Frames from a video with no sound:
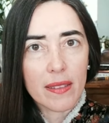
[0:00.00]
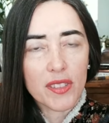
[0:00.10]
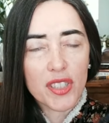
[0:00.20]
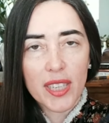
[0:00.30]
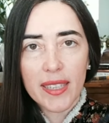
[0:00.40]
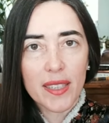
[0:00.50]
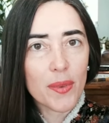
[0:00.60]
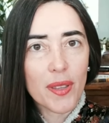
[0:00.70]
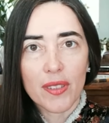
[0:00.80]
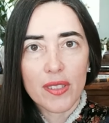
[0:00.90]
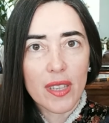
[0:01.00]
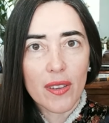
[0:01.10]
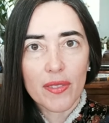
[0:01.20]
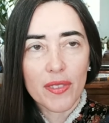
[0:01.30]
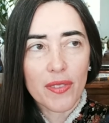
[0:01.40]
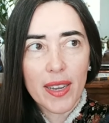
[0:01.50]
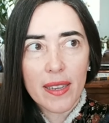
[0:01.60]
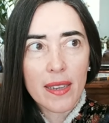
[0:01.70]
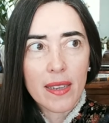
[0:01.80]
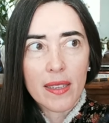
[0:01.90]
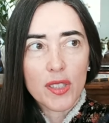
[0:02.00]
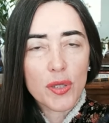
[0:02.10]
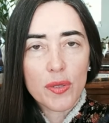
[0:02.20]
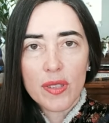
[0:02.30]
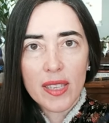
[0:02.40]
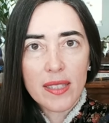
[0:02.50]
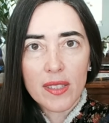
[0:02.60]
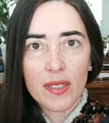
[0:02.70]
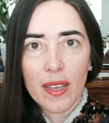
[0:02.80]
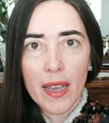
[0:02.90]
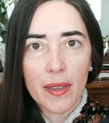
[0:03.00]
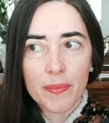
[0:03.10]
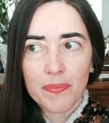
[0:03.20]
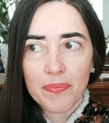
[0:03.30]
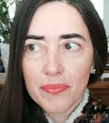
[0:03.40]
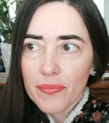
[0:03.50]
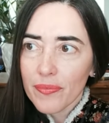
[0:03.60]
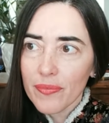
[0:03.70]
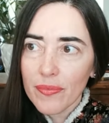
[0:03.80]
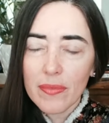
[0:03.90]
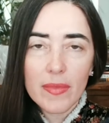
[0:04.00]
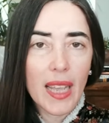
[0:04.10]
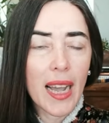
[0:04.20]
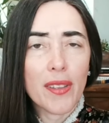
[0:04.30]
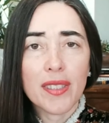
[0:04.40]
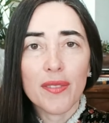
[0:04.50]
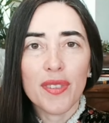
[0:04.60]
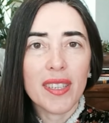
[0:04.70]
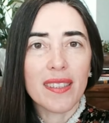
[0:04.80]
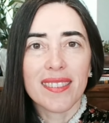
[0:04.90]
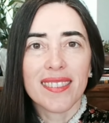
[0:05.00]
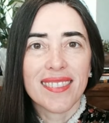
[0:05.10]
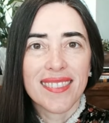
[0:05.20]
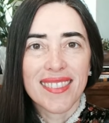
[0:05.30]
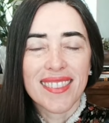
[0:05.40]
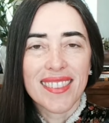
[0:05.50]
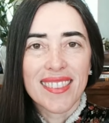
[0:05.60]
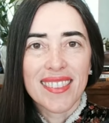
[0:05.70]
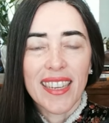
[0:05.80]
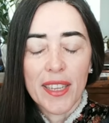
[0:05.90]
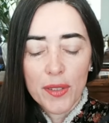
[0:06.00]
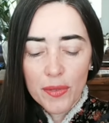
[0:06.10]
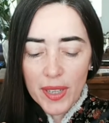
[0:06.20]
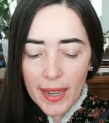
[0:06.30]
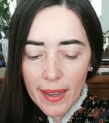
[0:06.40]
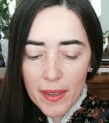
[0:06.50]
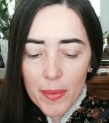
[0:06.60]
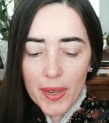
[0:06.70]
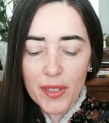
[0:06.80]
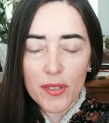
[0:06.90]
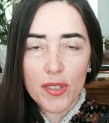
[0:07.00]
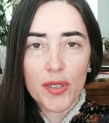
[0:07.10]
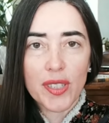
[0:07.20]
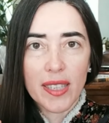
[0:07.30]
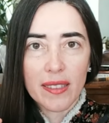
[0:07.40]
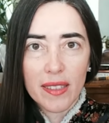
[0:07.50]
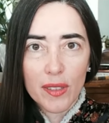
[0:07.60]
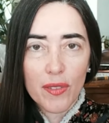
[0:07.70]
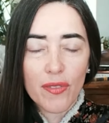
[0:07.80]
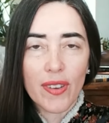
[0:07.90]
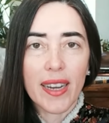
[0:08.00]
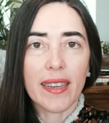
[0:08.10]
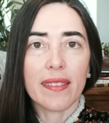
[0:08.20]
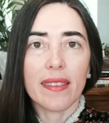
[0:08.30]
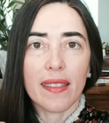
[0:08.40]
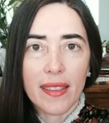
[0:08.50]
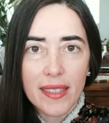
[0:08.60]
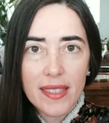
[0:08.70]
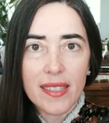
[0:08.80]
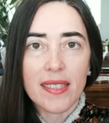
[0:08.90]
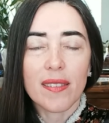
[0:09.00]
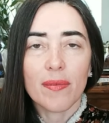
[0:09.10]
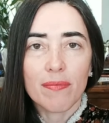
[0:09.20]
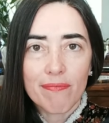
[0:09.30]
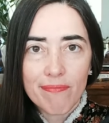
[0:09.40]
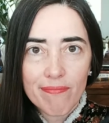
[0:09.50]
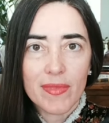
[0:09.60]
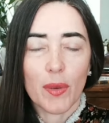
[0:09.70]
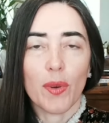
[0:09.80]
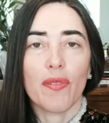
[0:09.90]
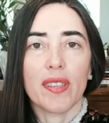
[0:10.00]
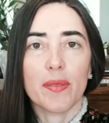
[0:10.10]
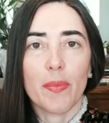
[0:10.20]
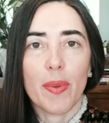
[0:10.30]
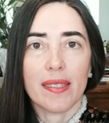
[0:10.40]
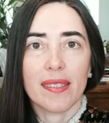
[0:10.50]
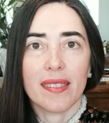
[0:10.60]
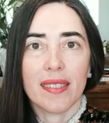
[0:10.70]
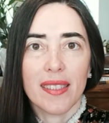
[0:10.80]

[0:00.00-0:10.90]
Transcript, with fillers: Check in with yourself. If I choose this today, how does it feel? And you recalibrate your choice until you find this is what feels best